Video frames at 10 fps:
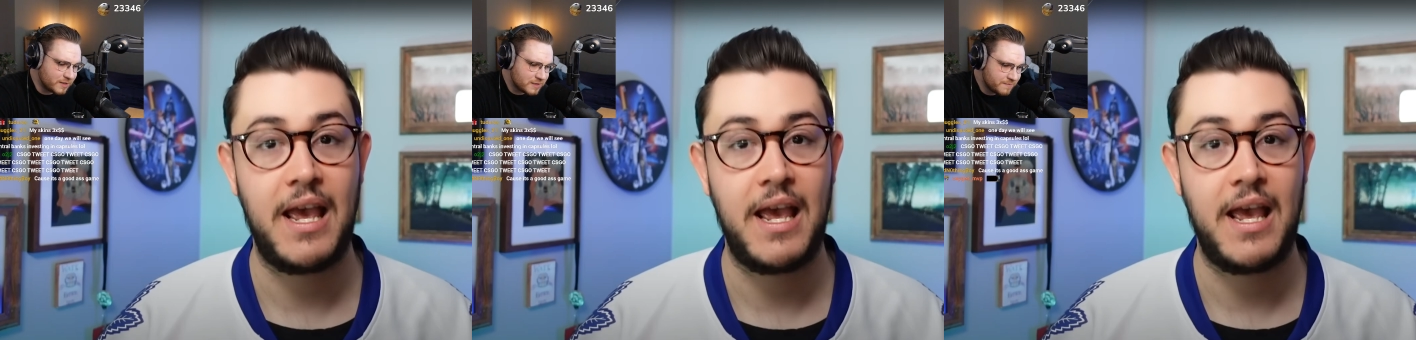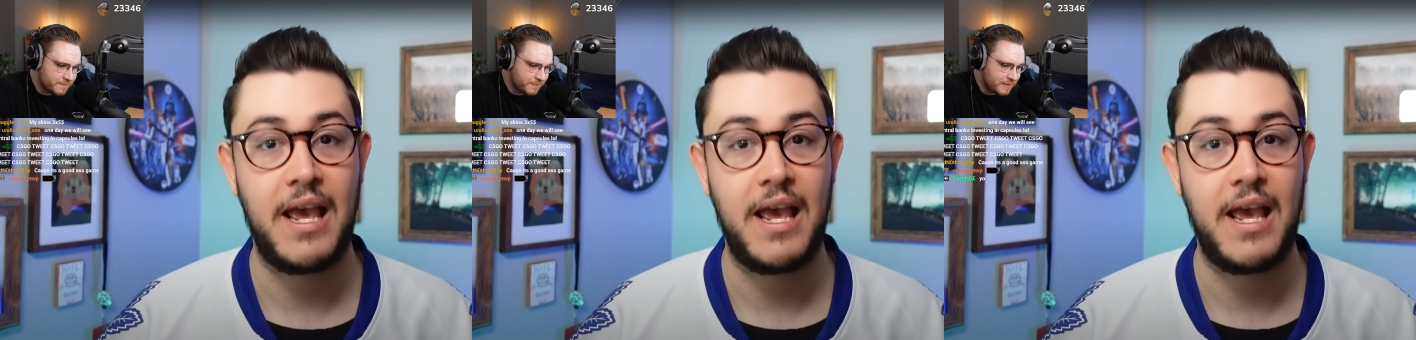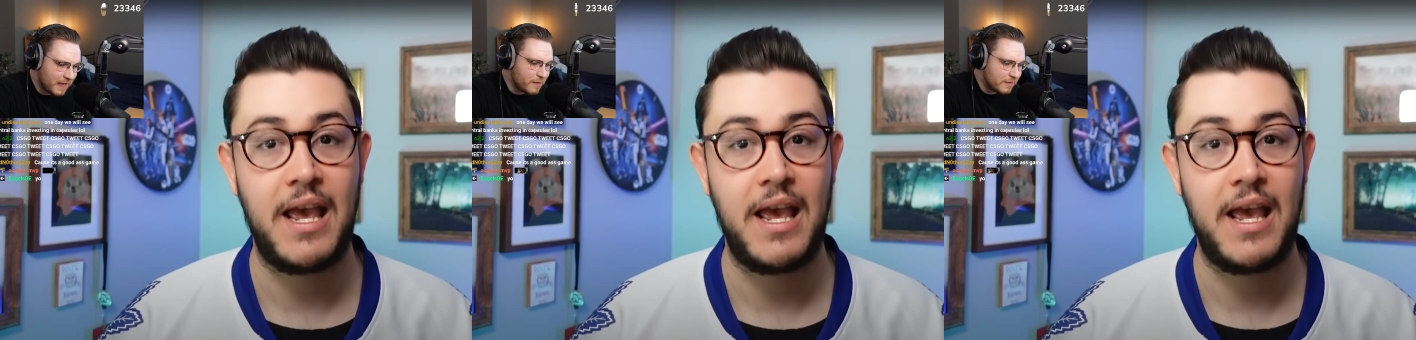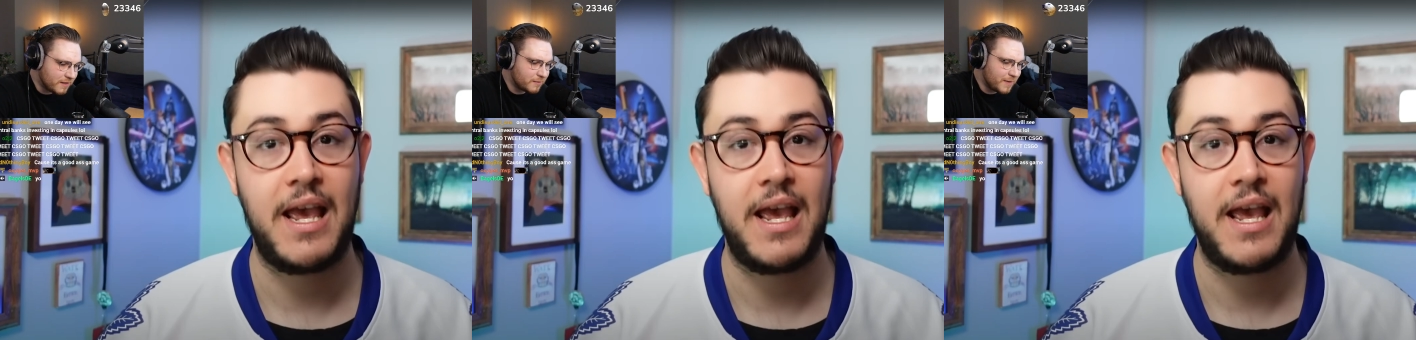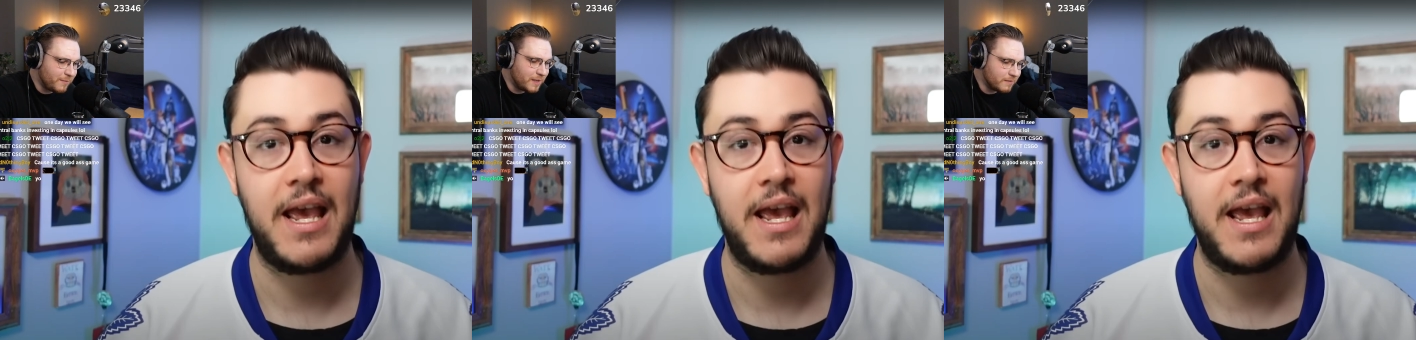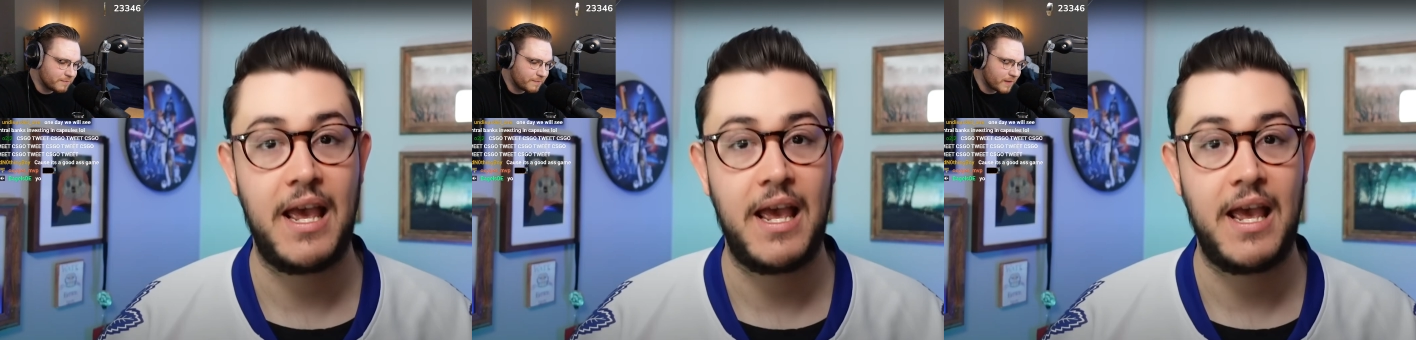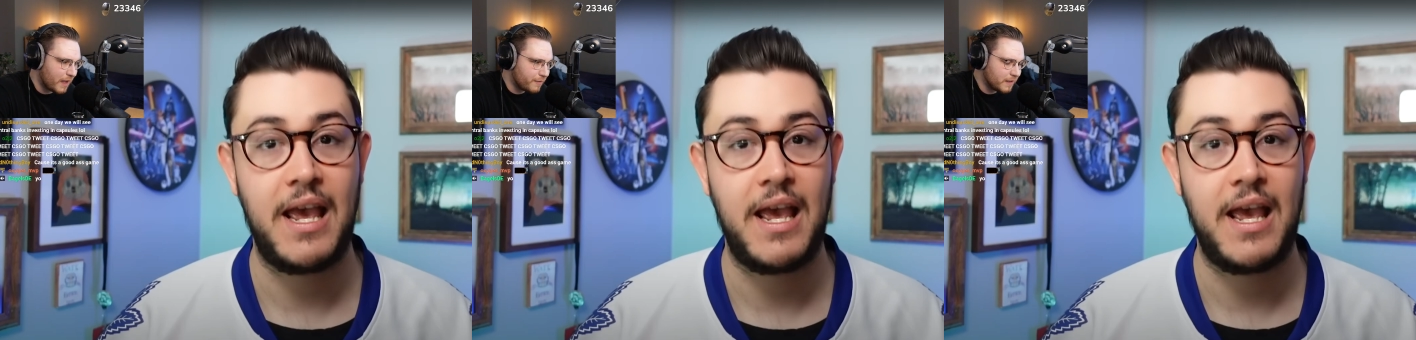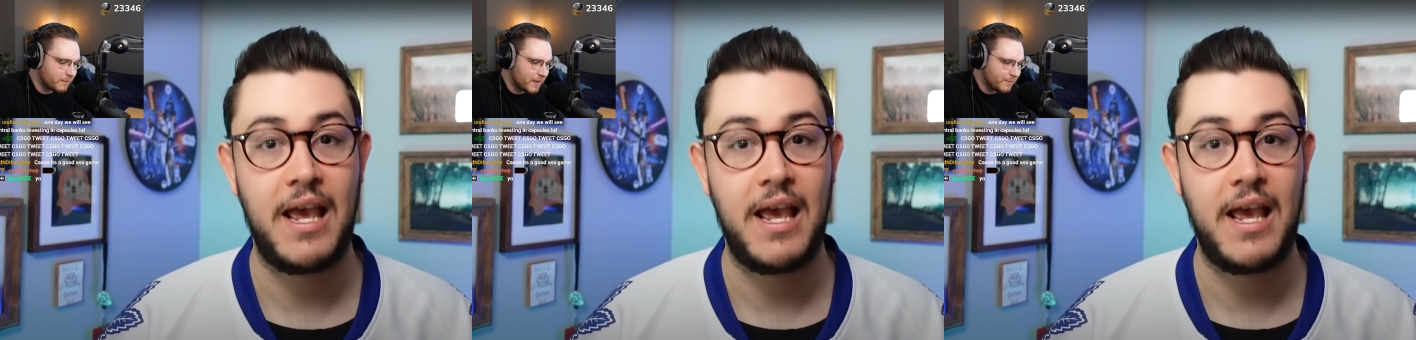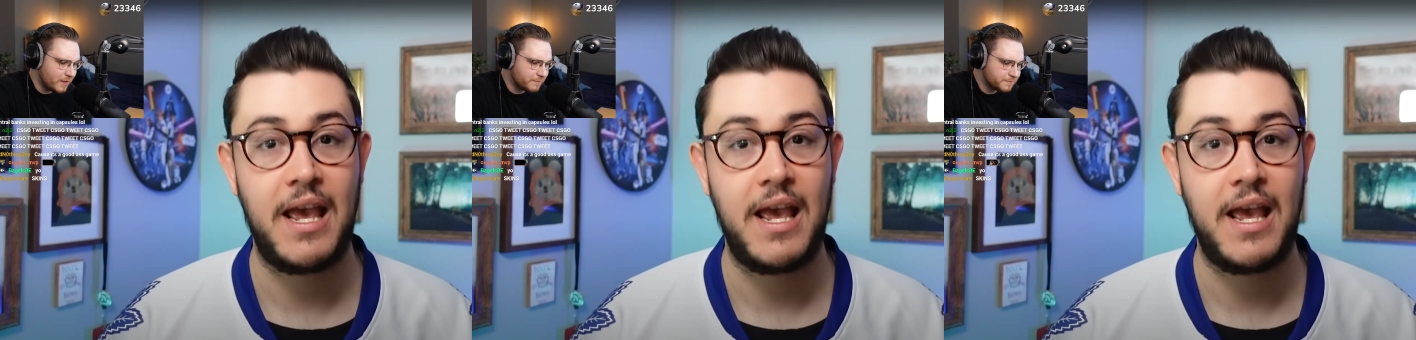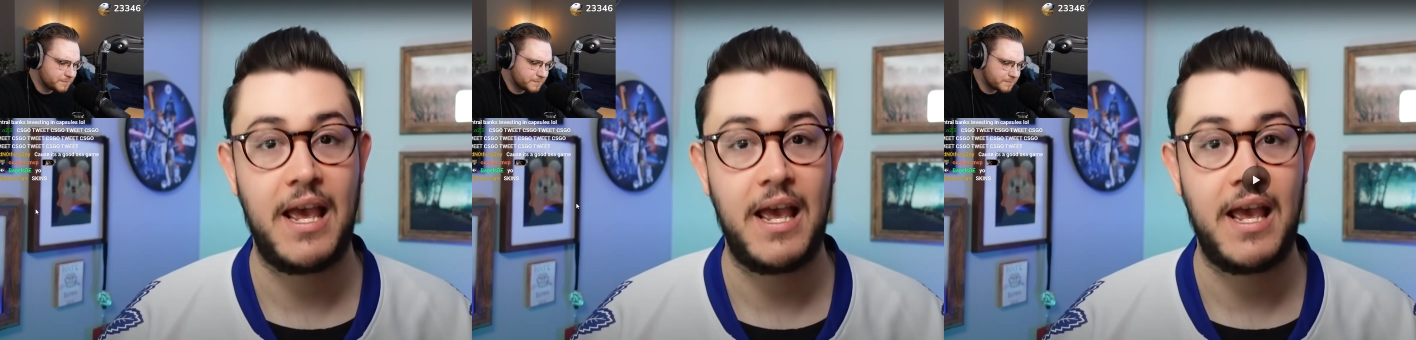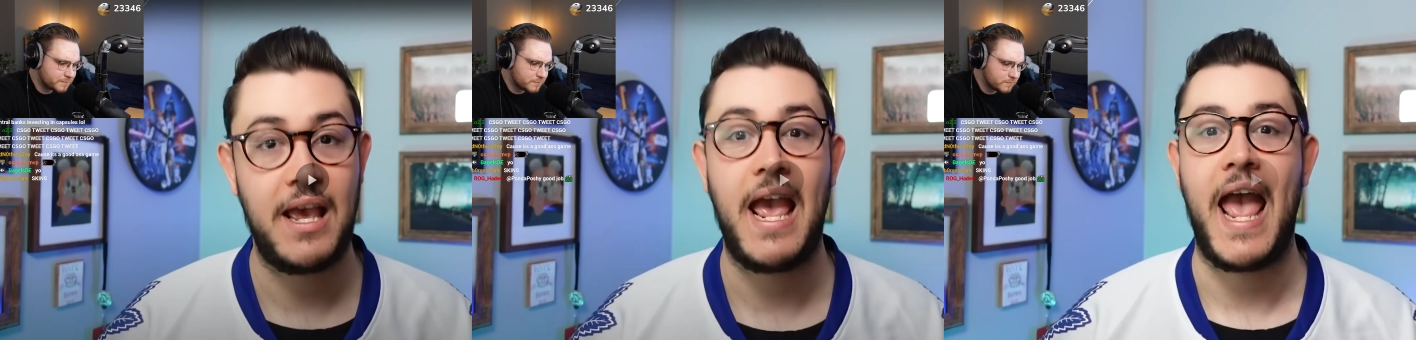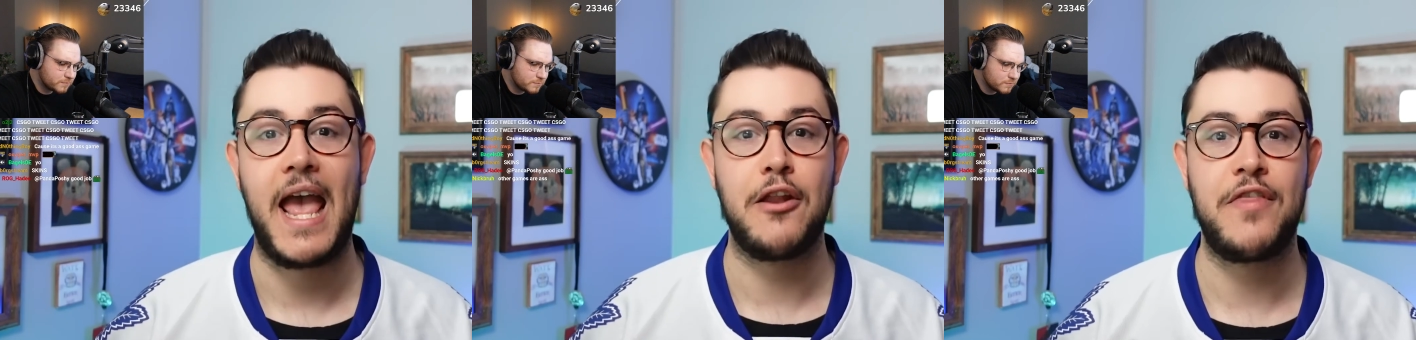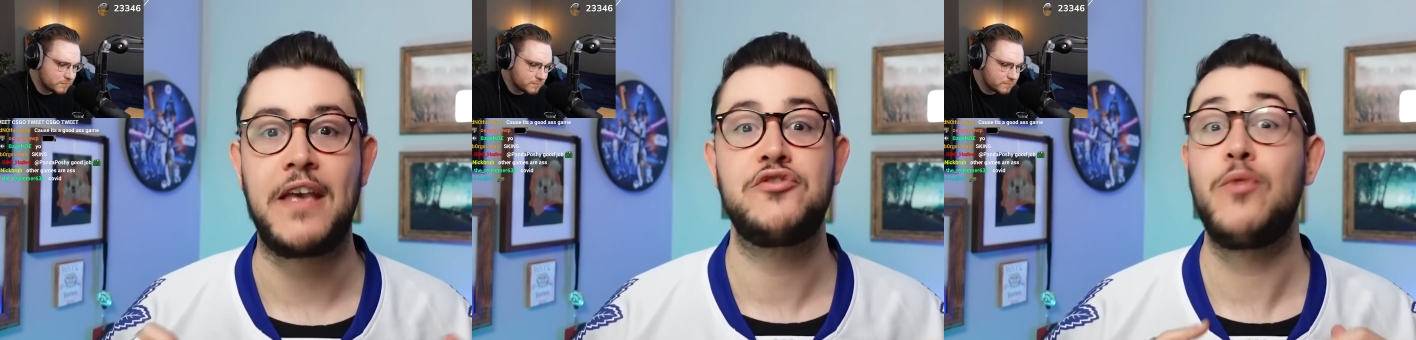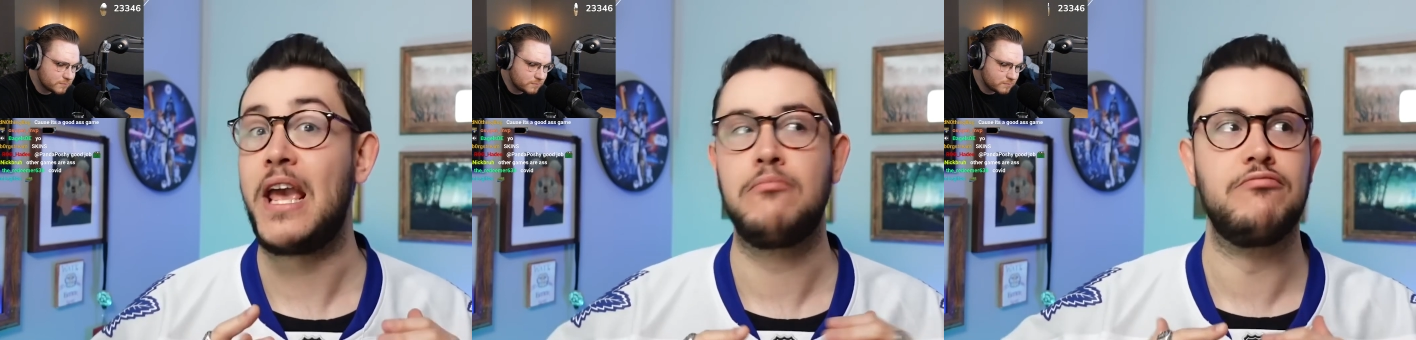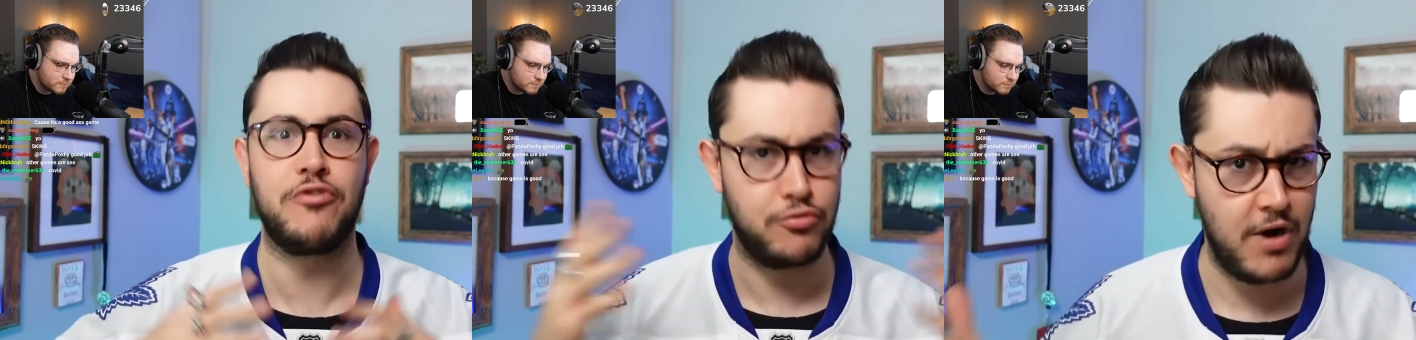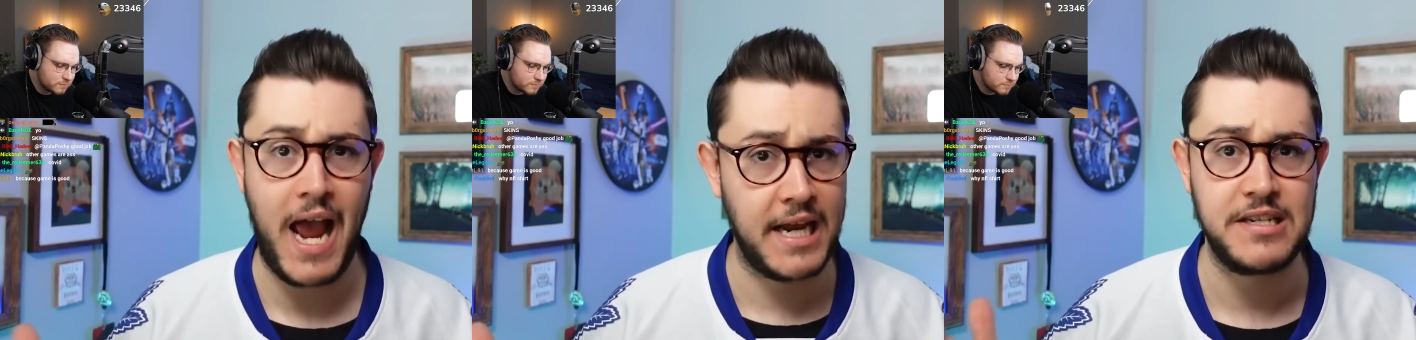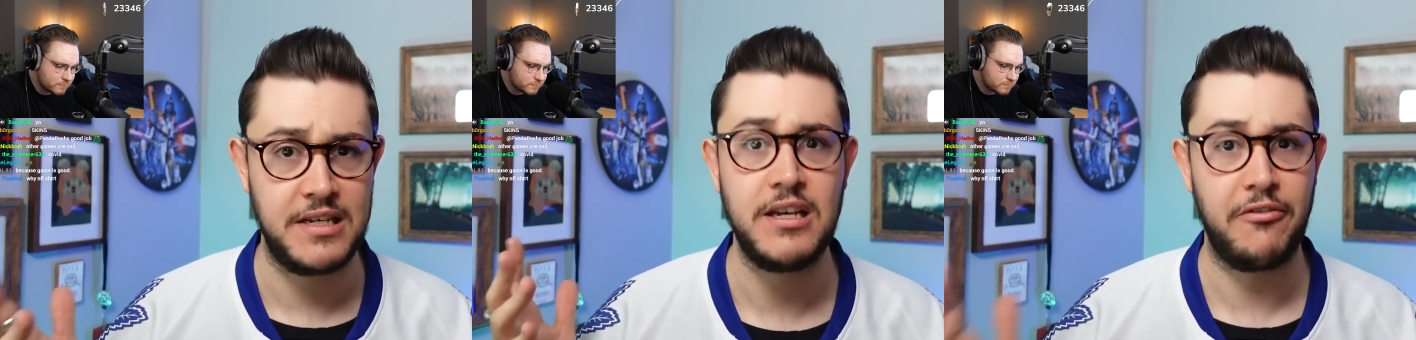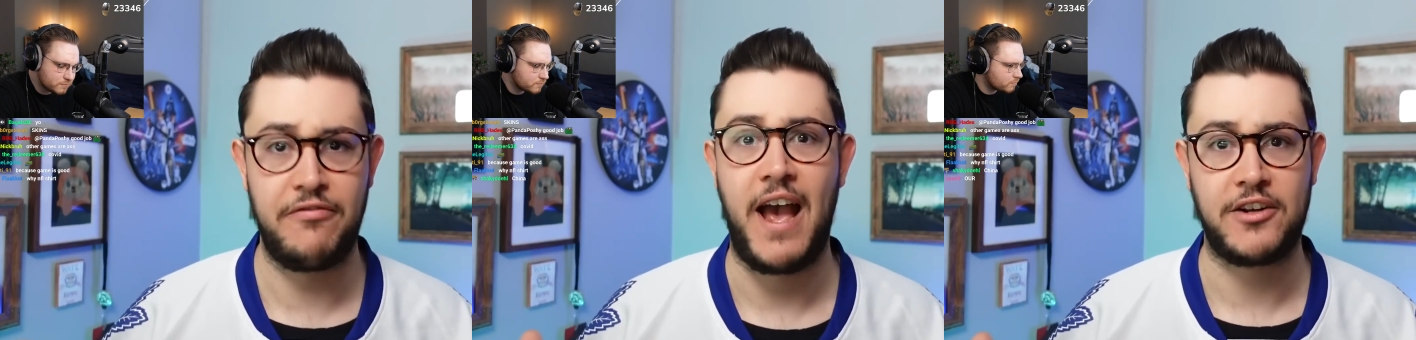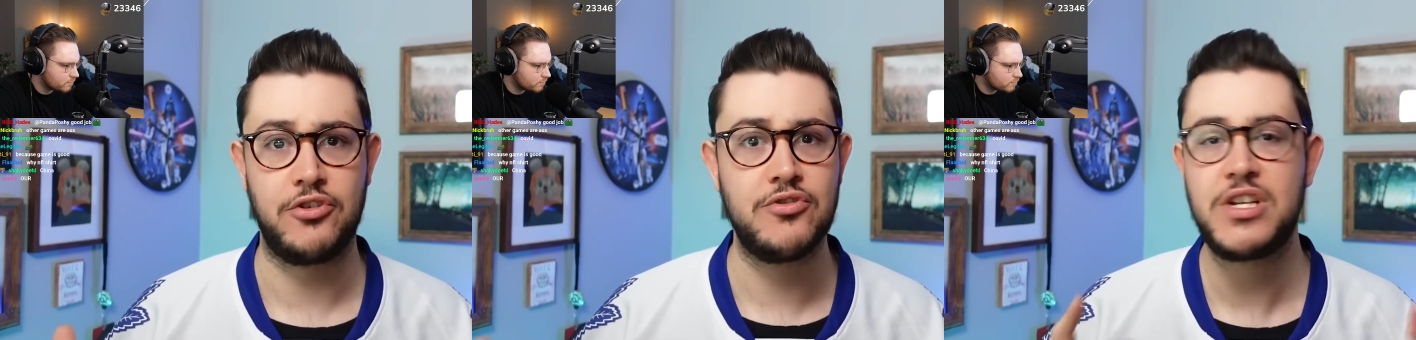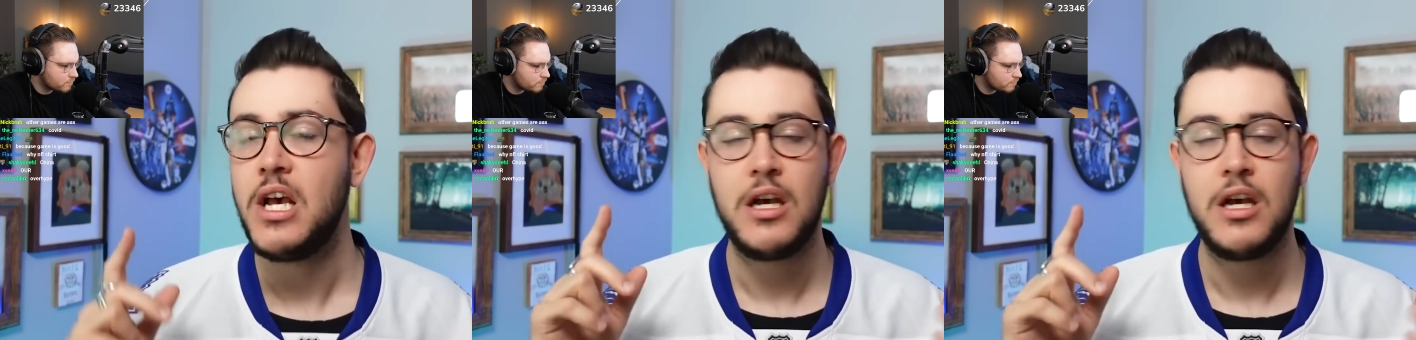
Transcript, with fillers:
Speaker 1: bit? I think it may be. I think it may be.
Speaker 2: And thanks to a variety of factors,